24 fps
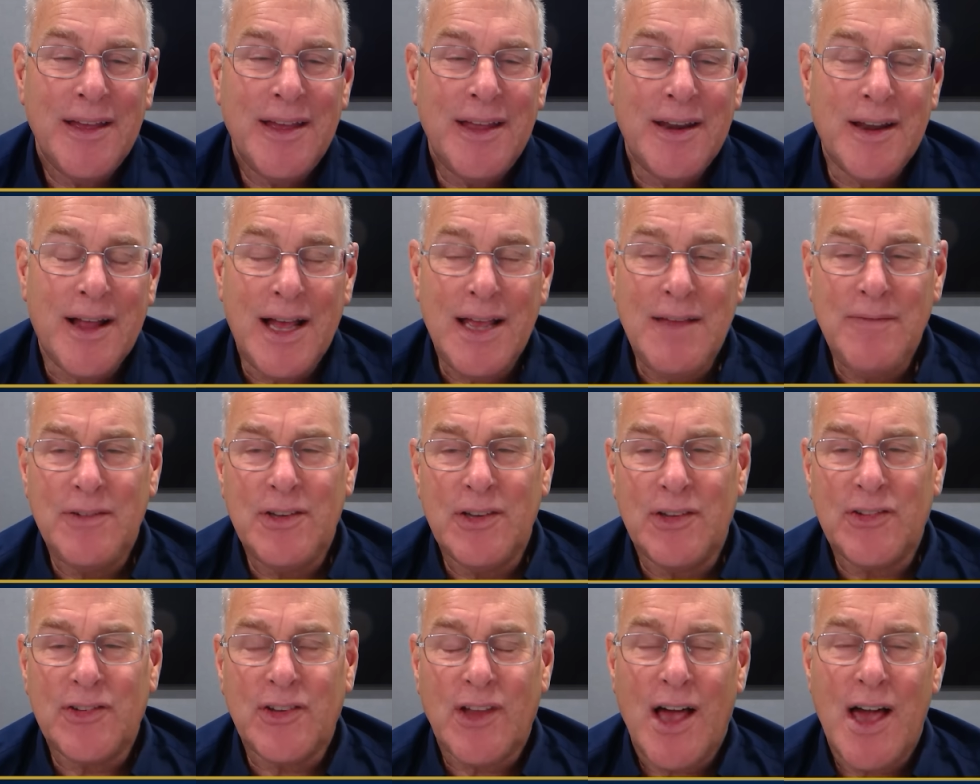And I've
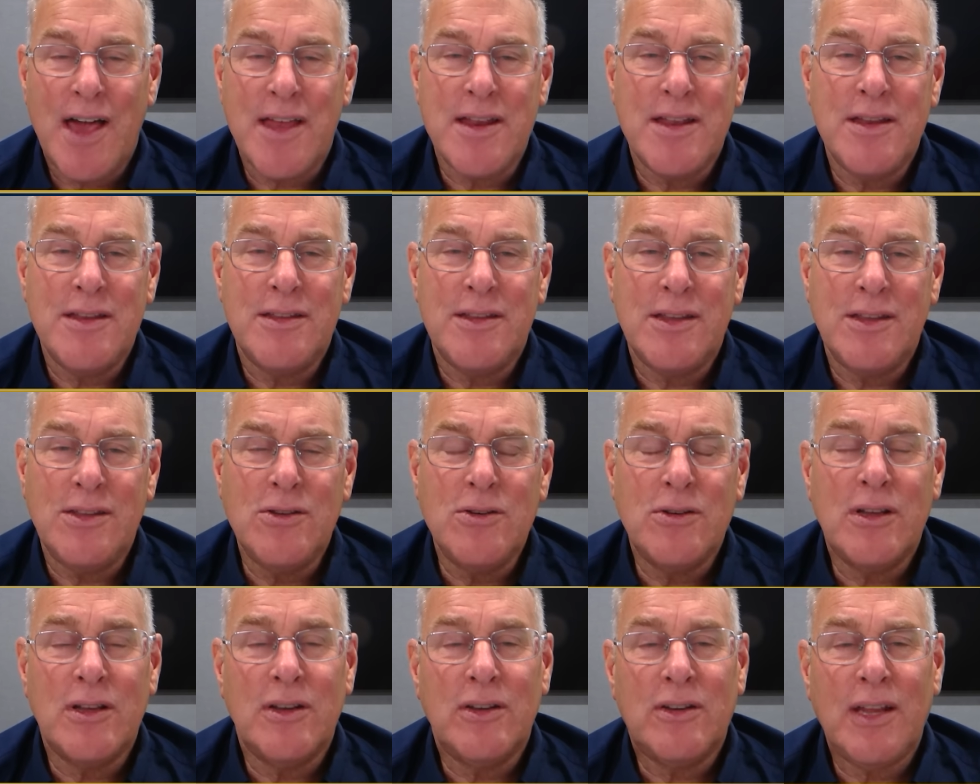decided that
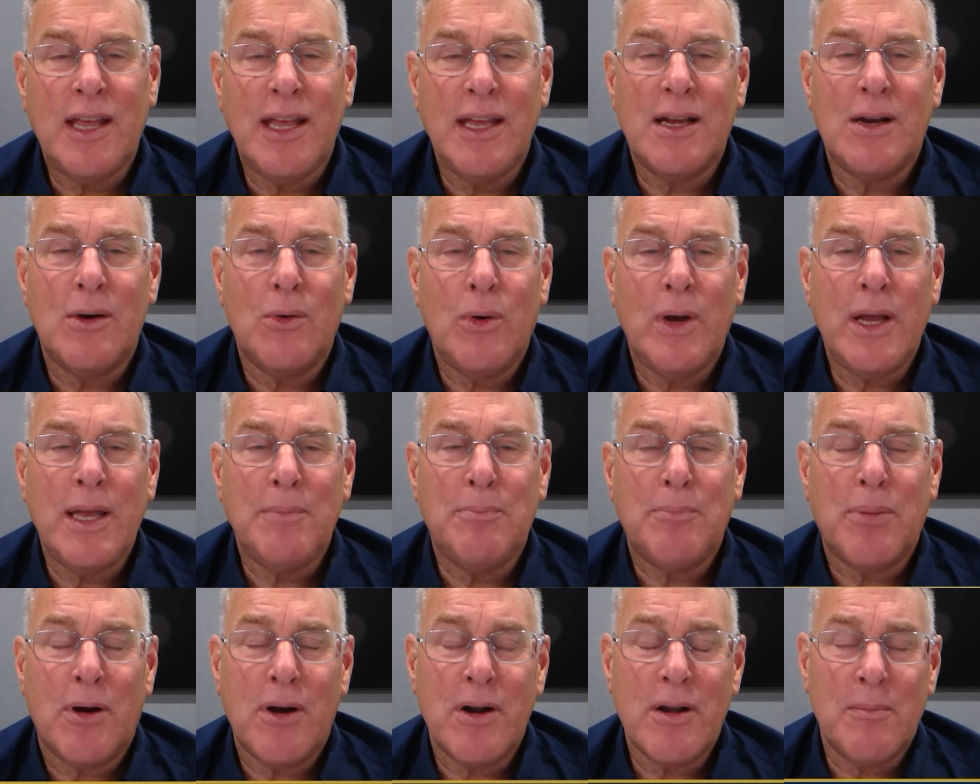you can take
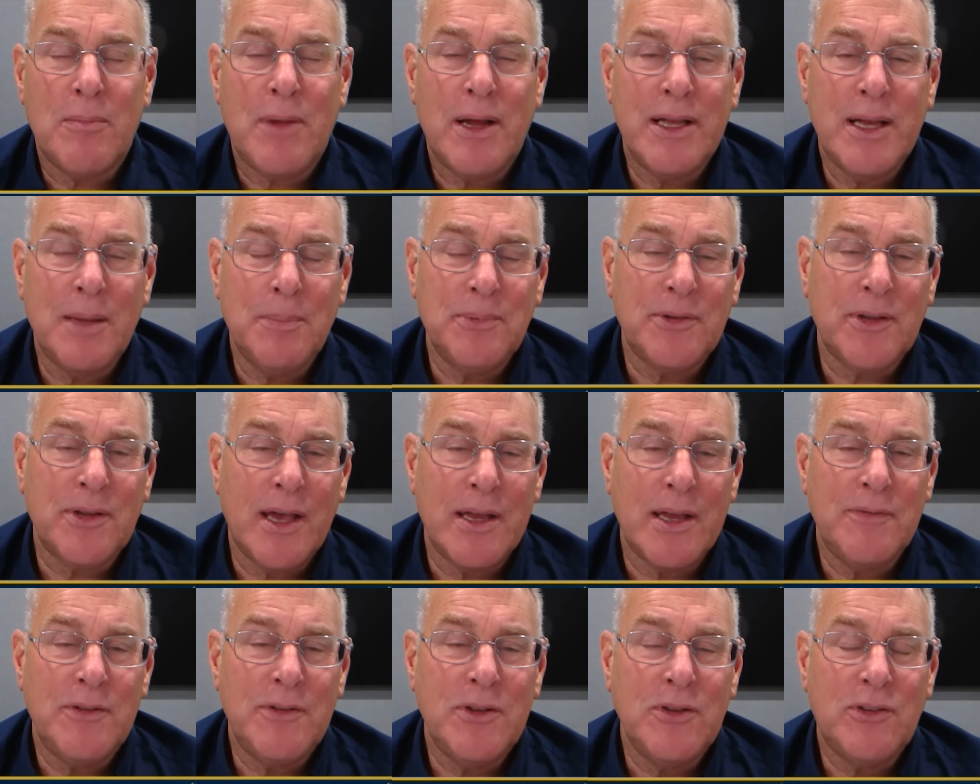away part of my
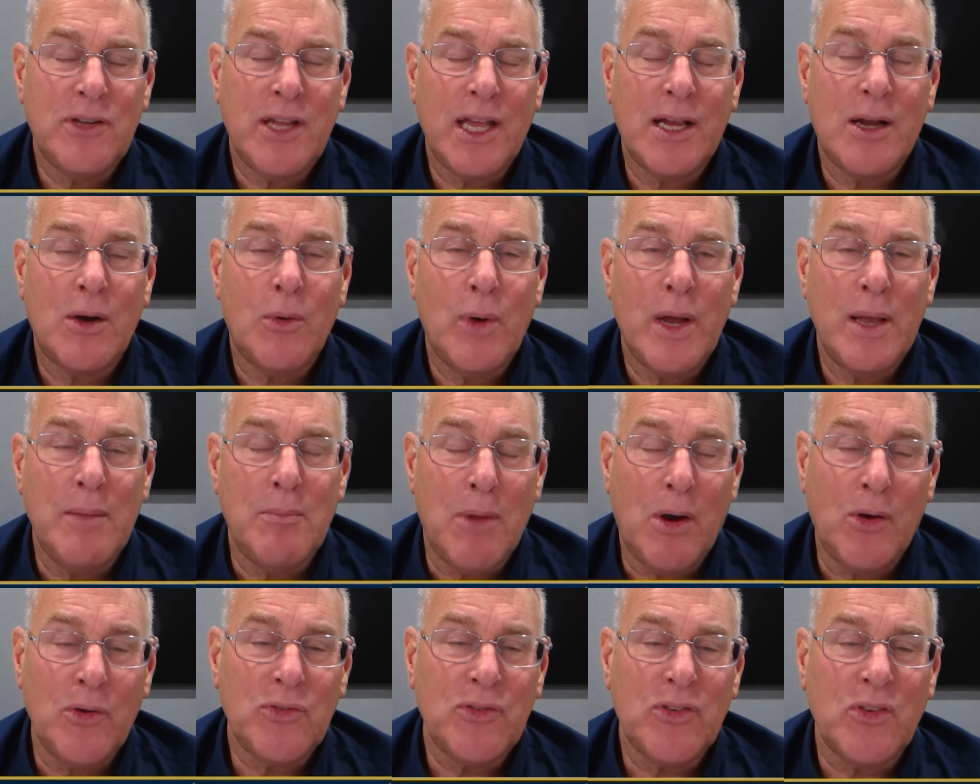upside if you take away
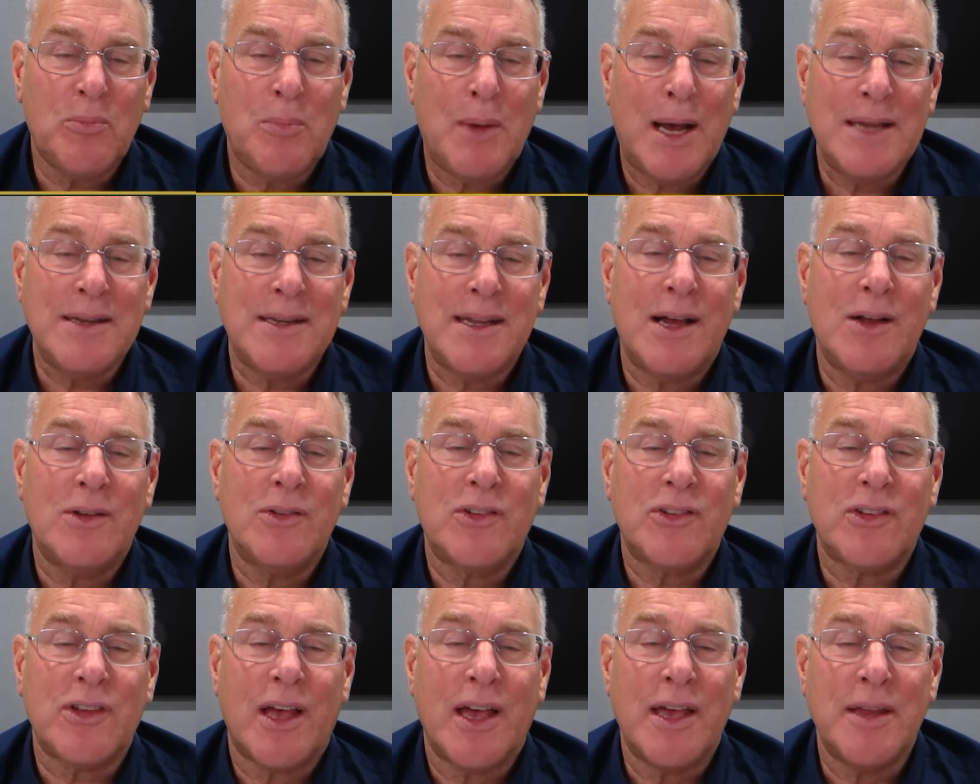most of my
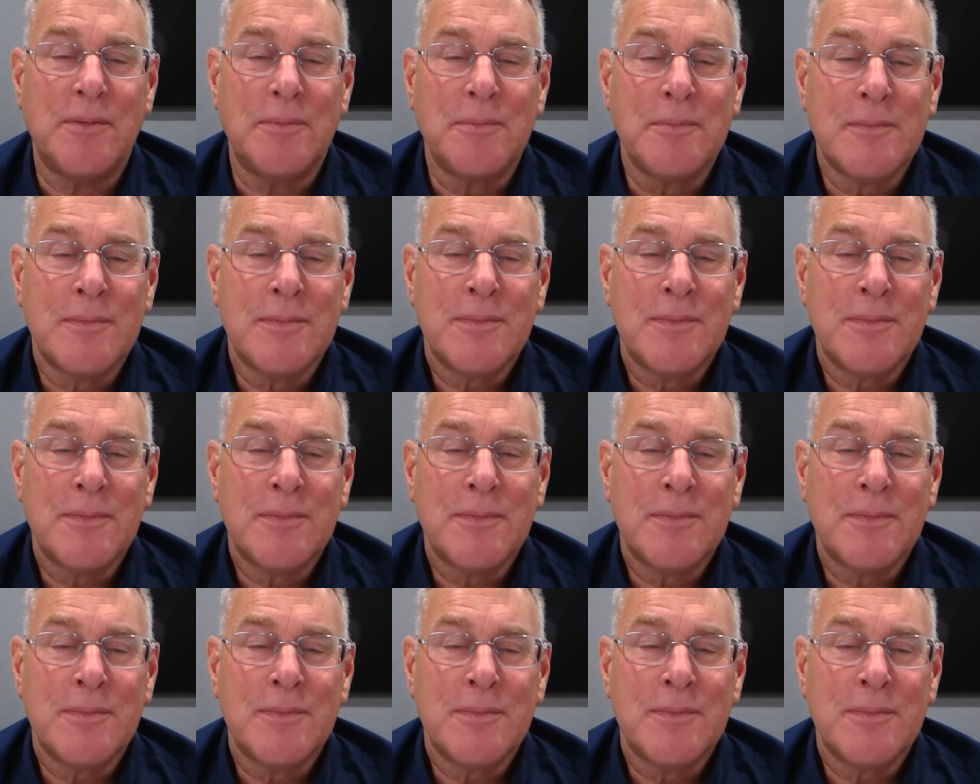downside,